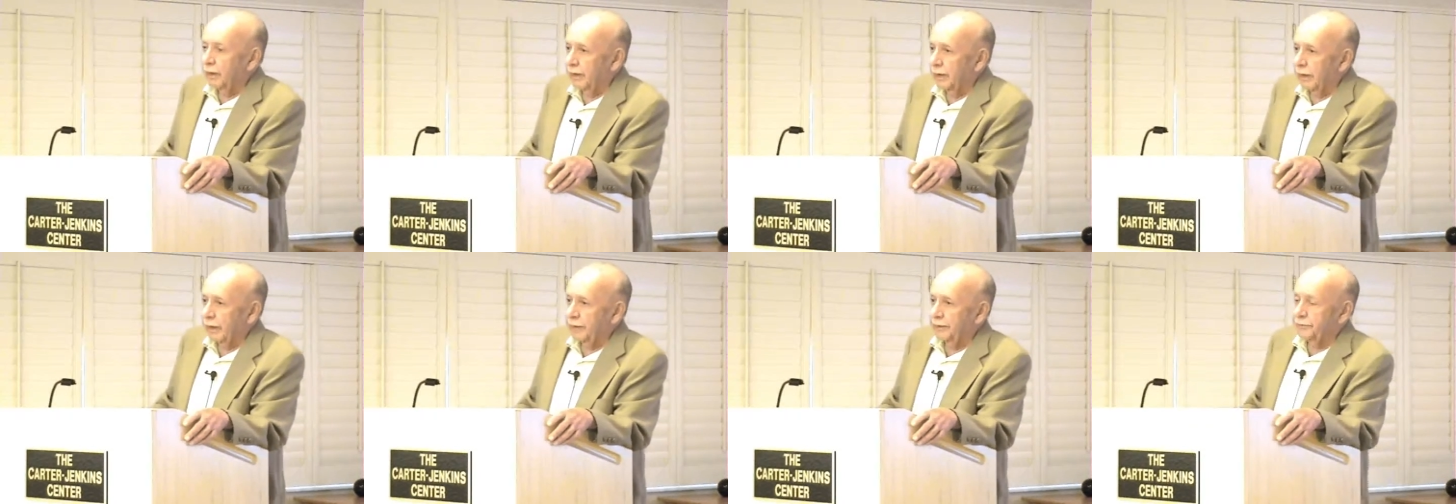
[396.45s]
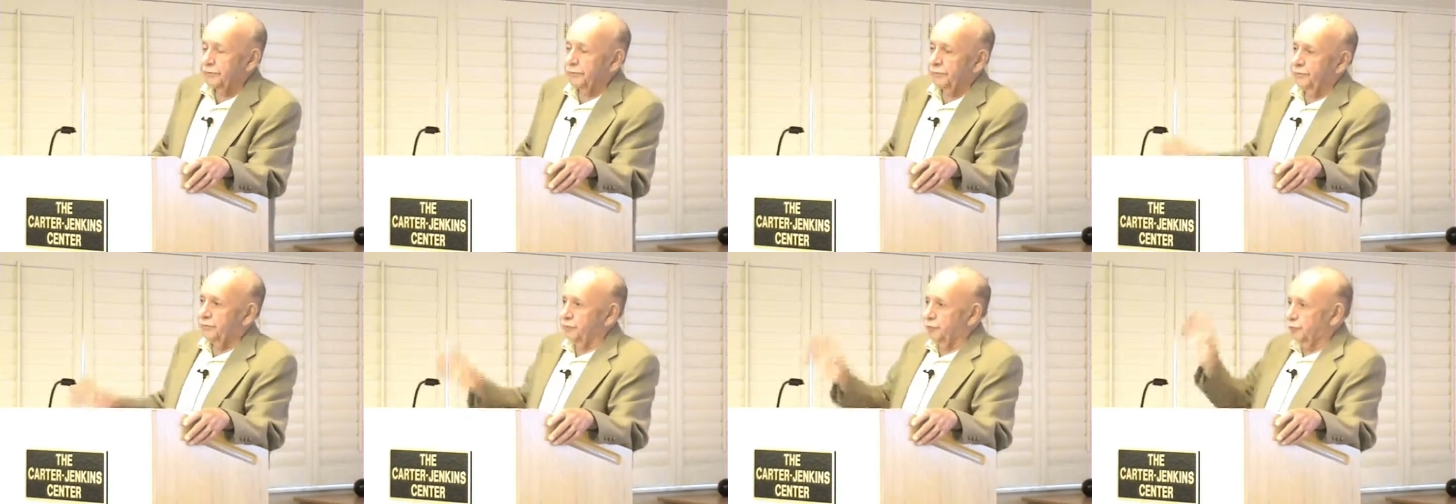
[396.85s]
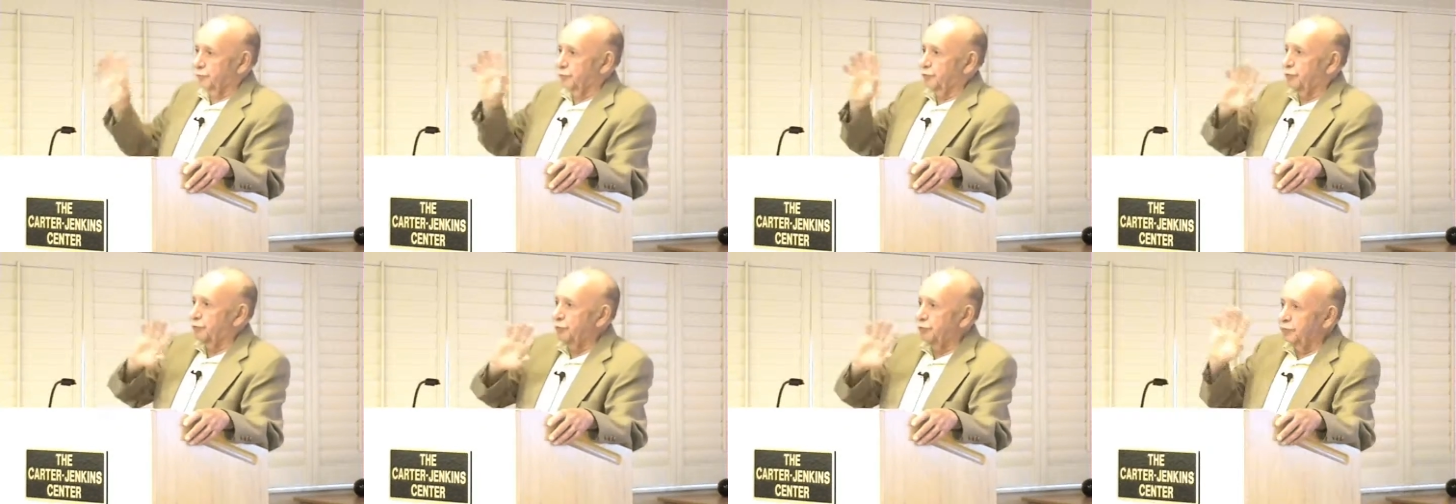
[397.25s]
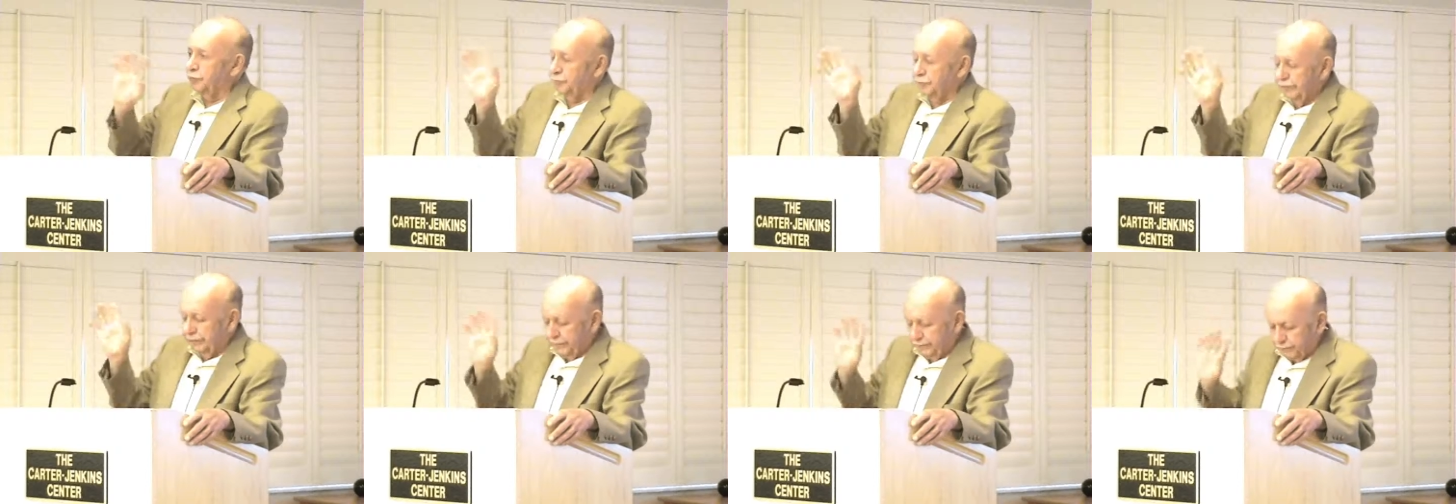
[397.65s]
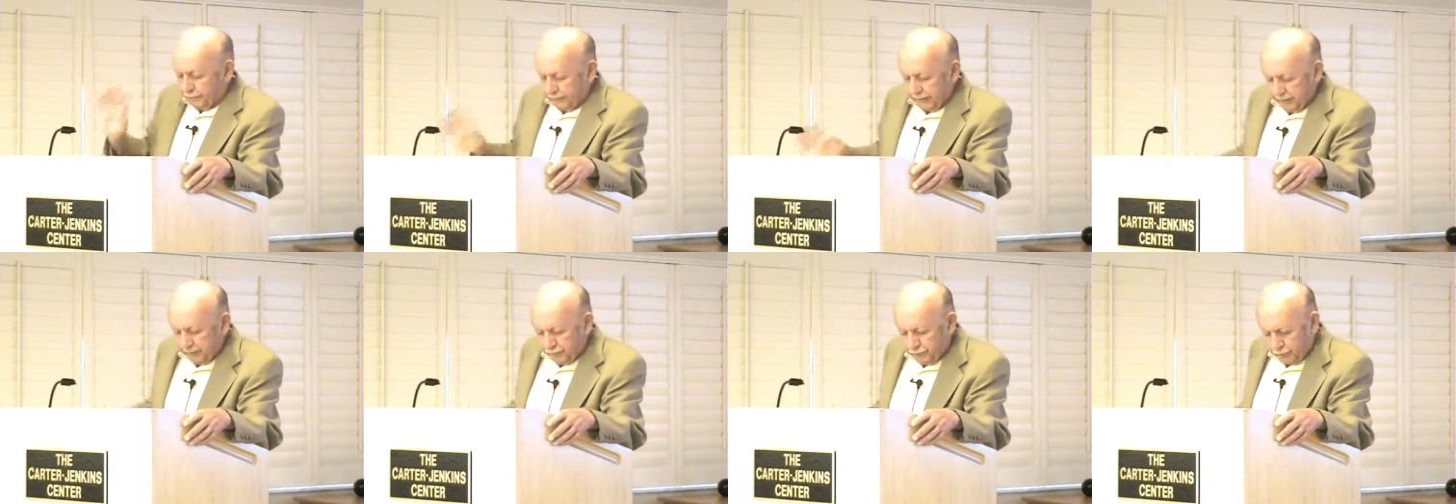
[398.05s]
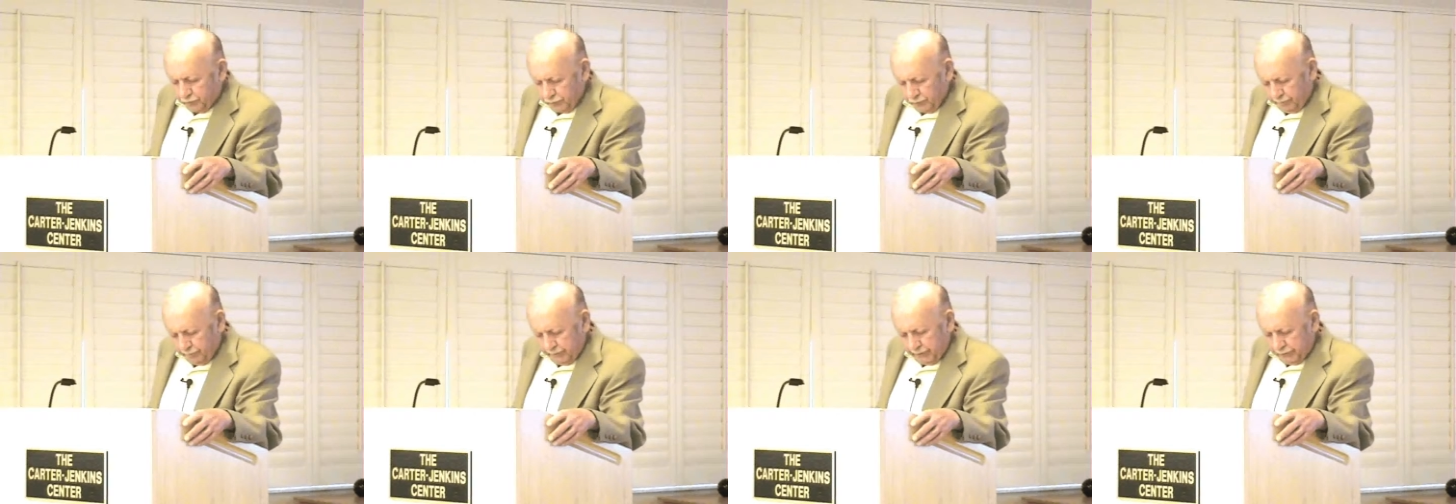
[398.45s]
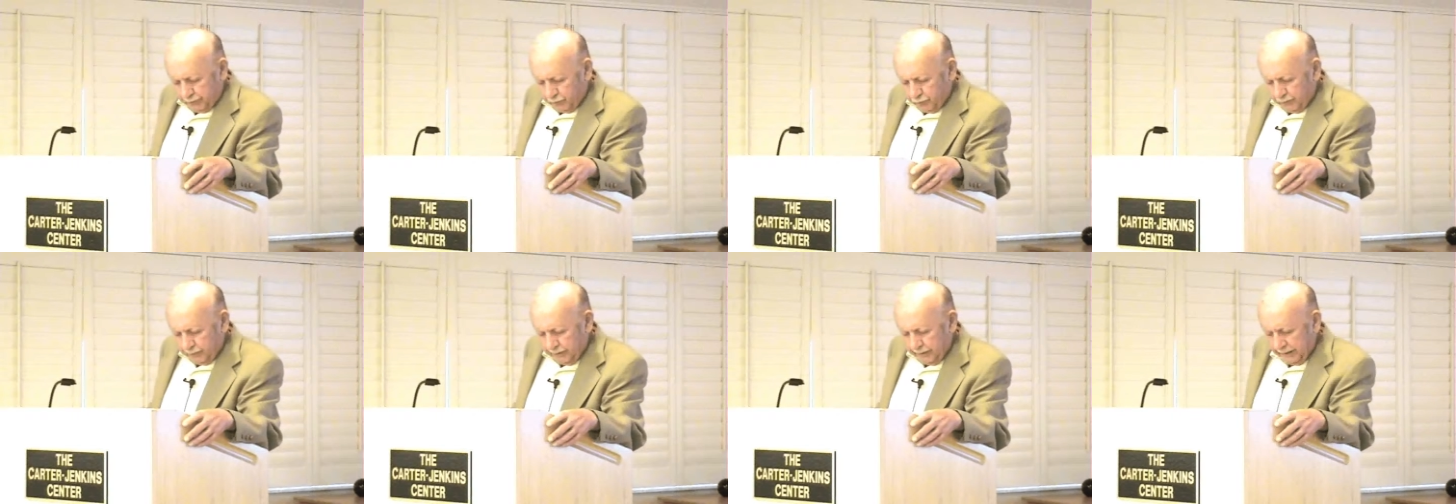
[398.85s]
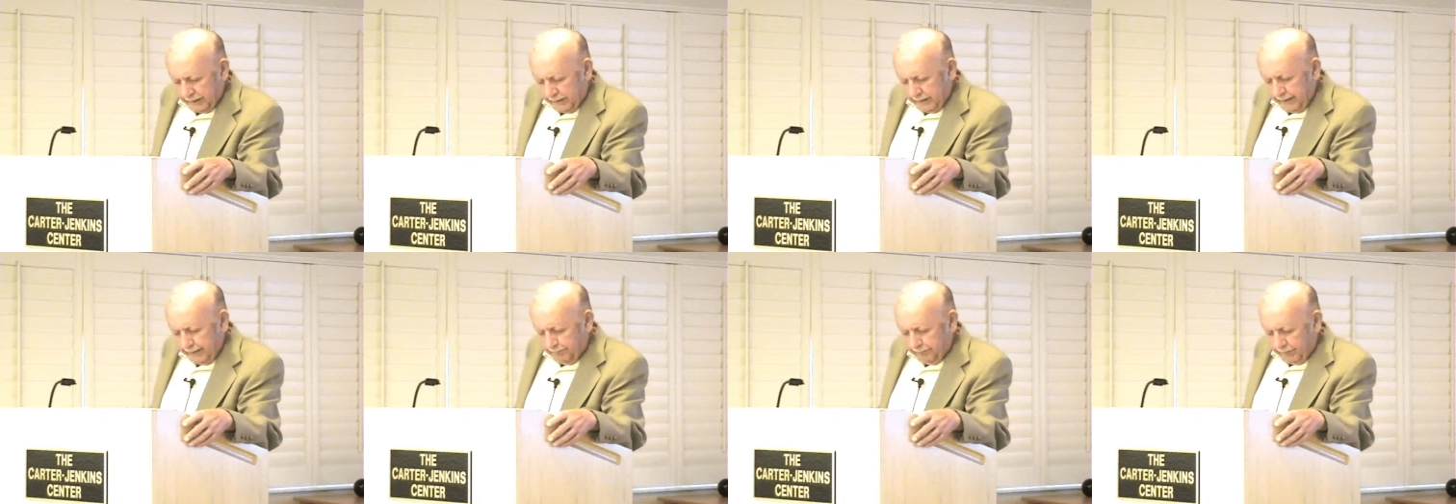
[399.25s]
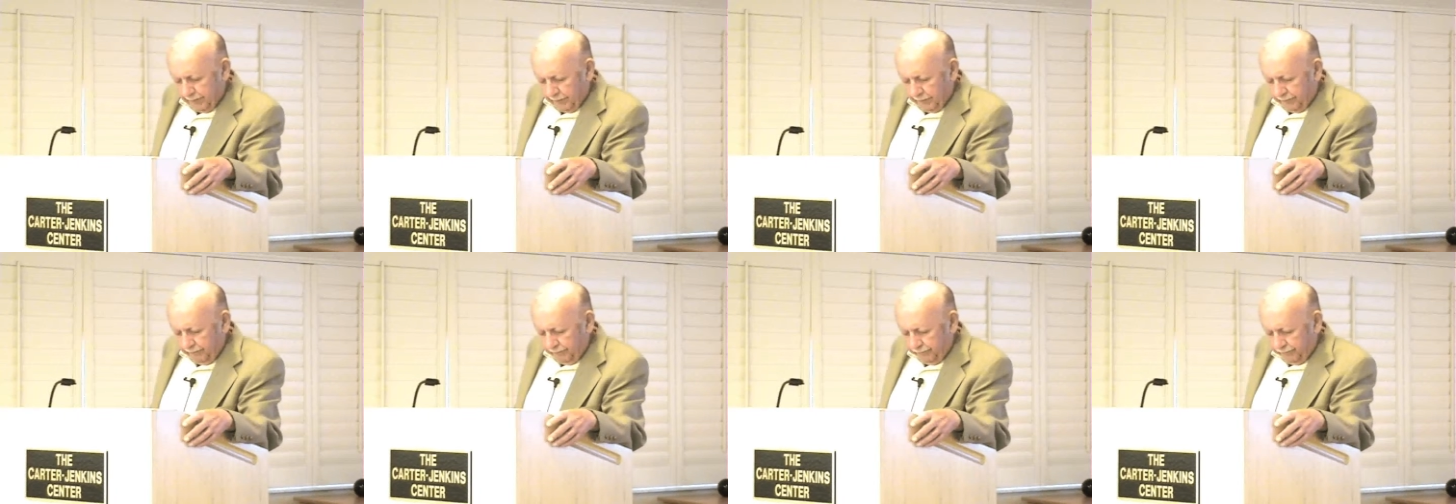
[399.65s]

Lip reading: kind of obscure distinction between the nipple